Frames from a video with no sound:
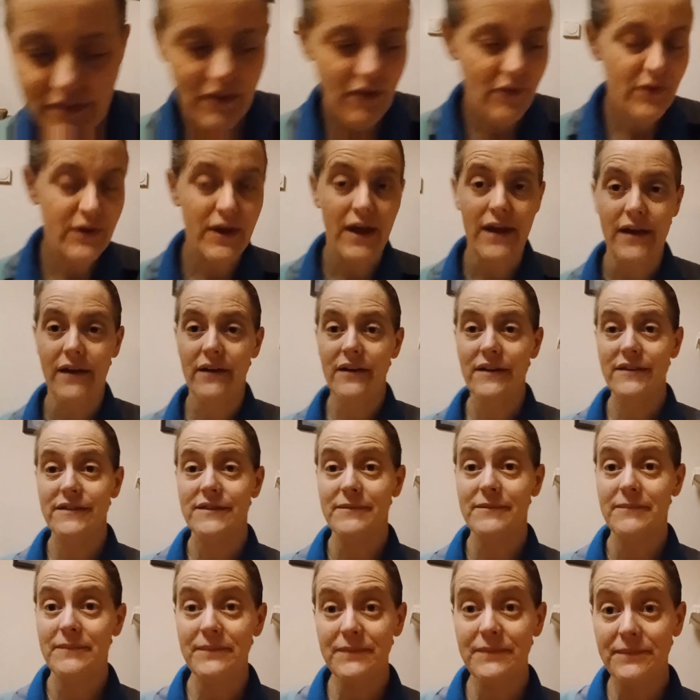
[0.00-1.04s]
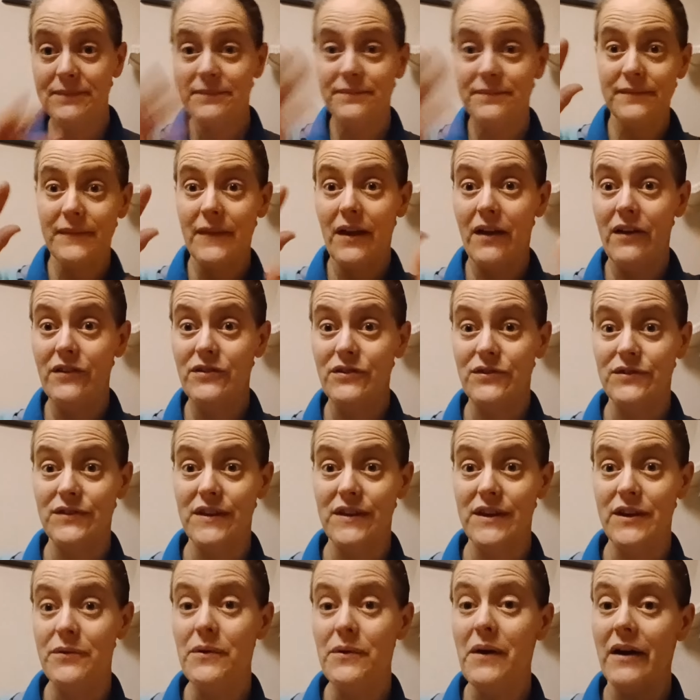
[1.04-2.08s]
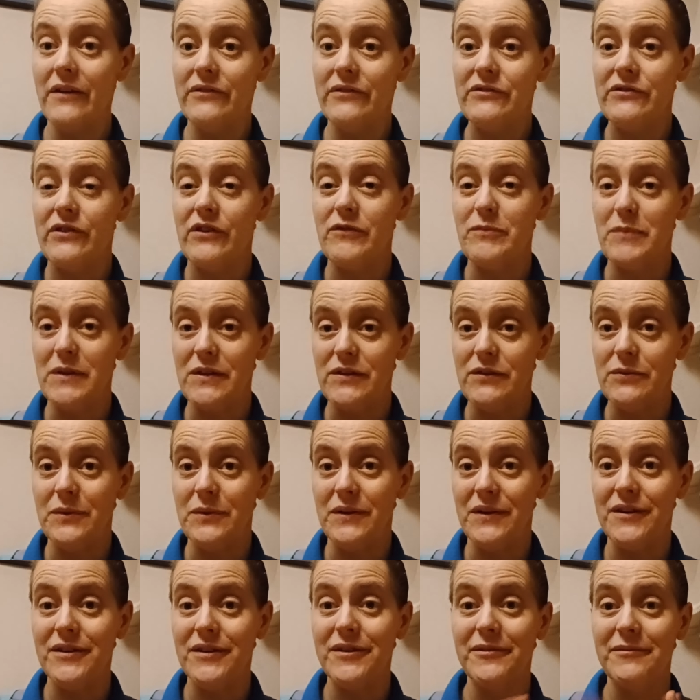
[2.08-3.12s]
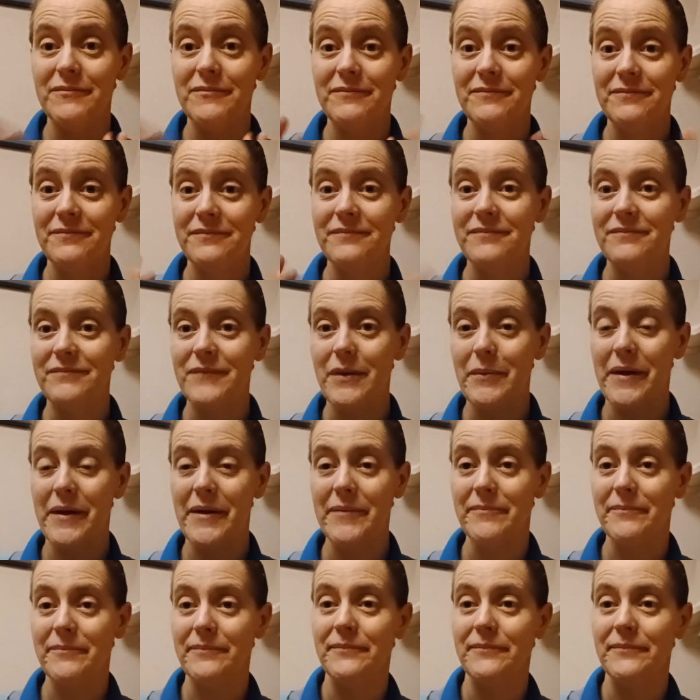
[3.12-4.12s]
Okay guys, I shall see you after I've been to work. Bye bye.